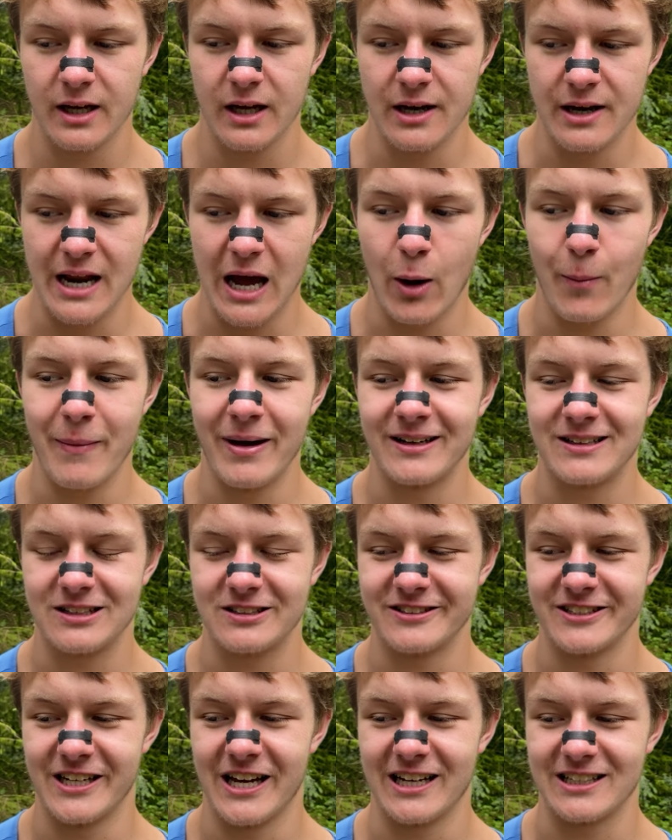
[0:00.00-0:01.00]
Now, mental
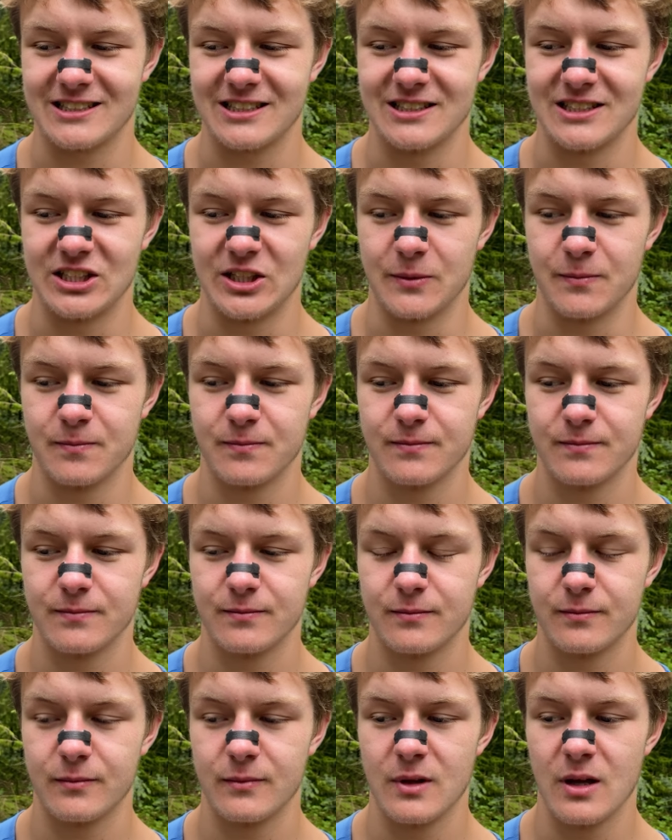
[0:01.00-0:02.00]
tenacity.
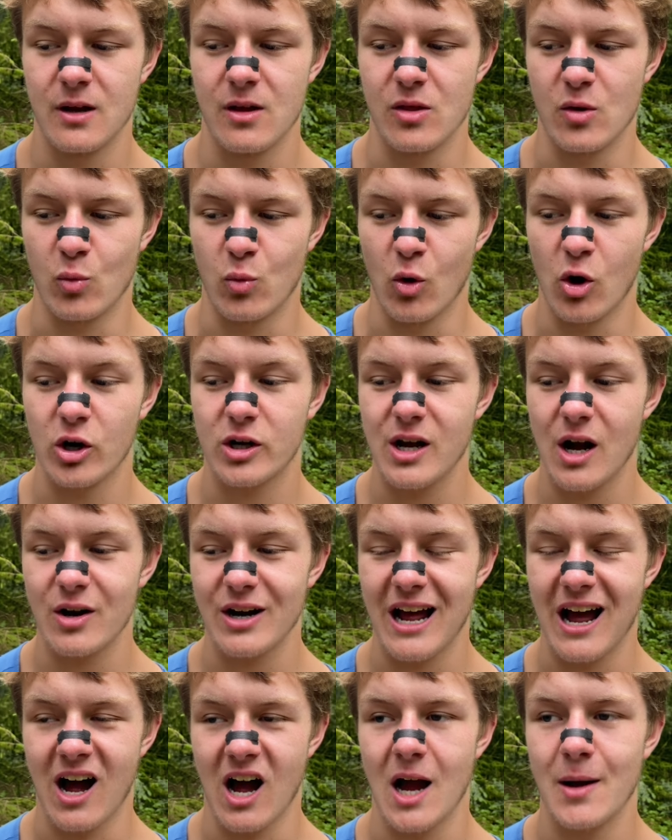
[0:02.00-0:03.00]
The workout
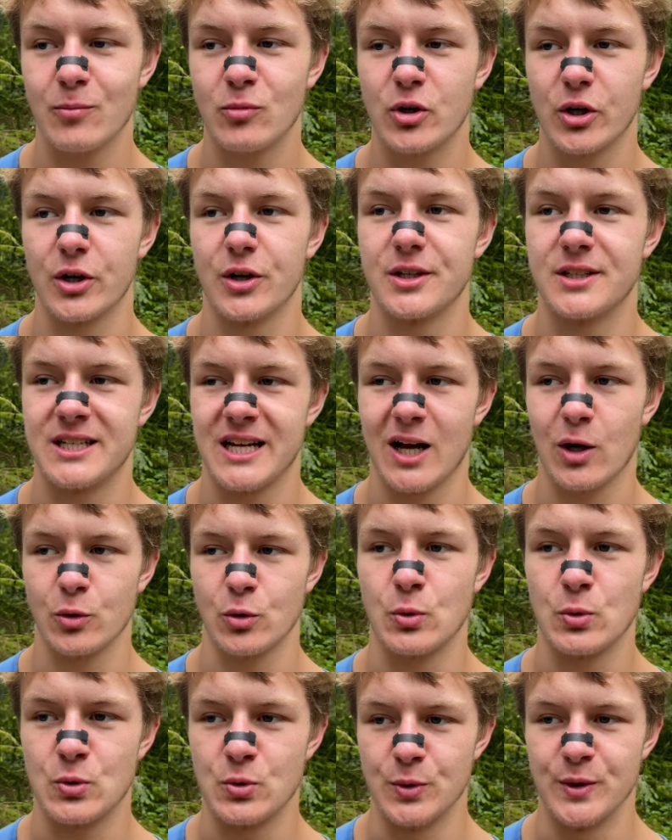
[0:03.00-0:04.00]
I'm gonna tell
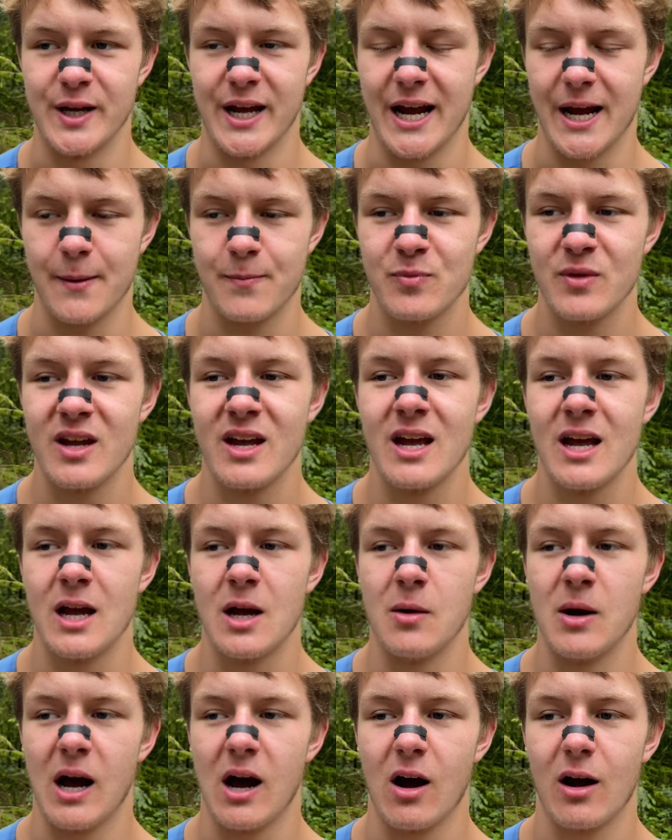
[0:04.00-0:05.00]
you today
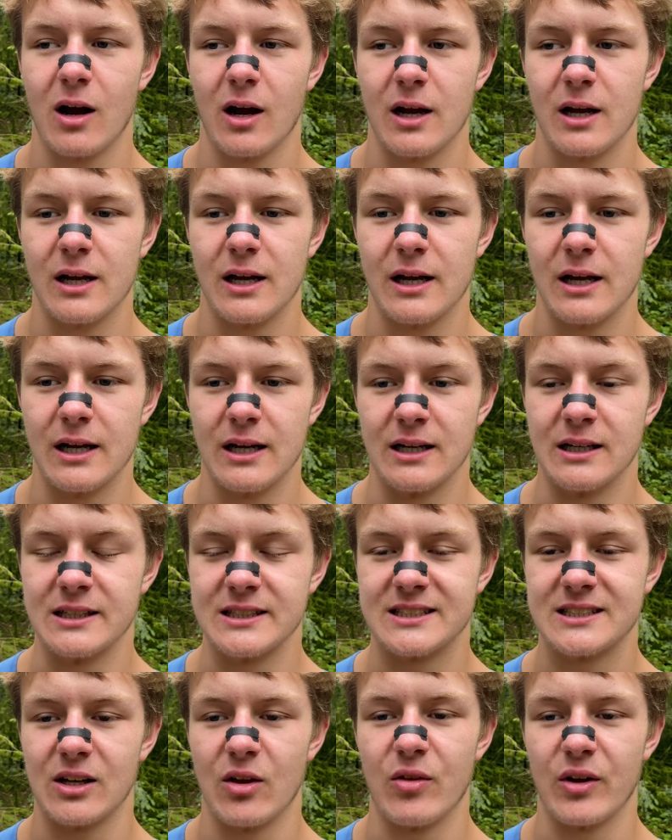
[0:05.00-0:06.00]

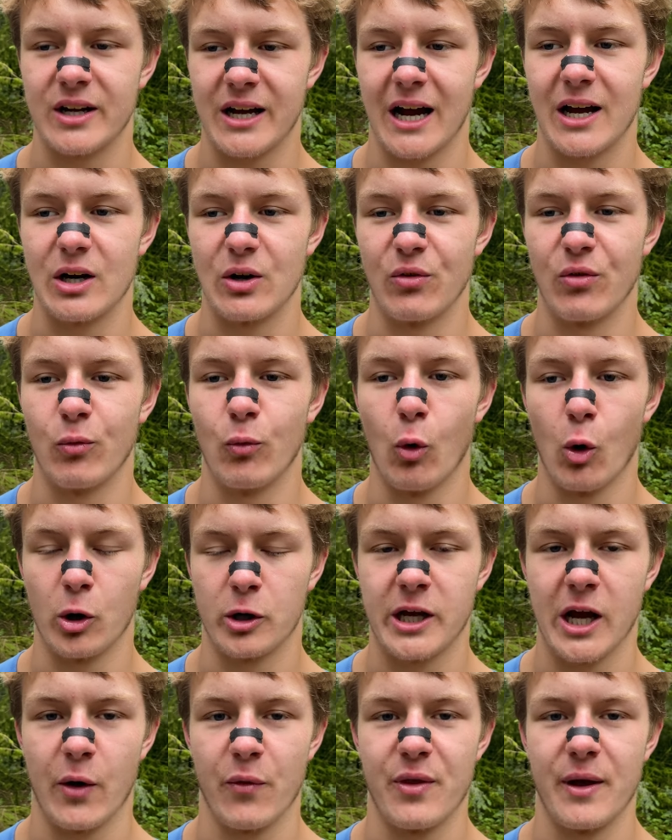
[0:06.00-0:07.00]
is the kind of
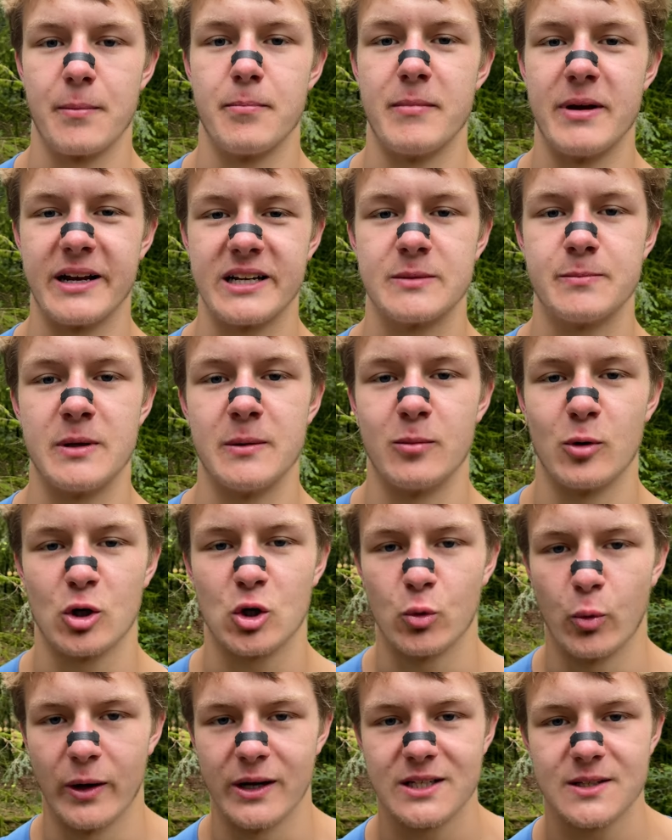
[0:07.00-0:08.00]
workout that makes people
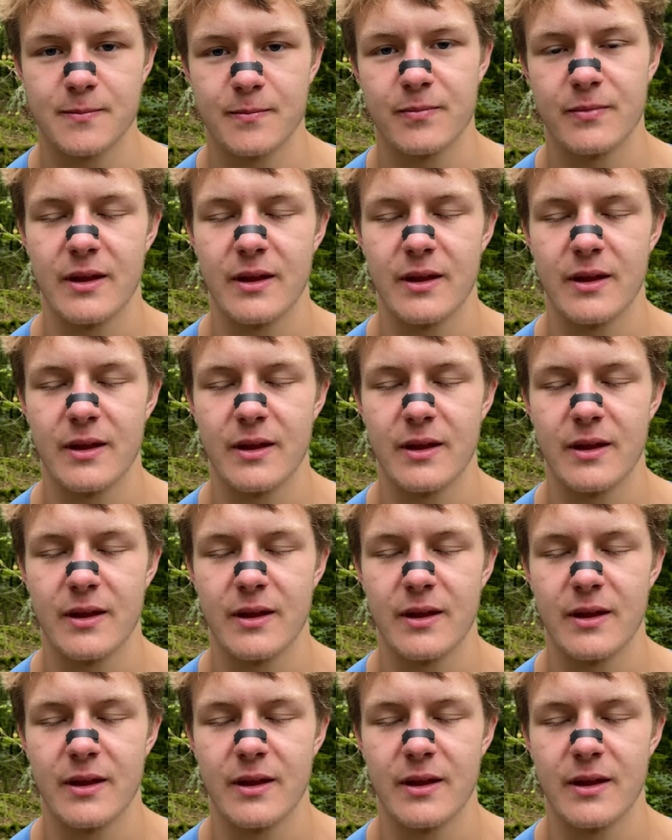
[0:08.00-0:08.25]
quit.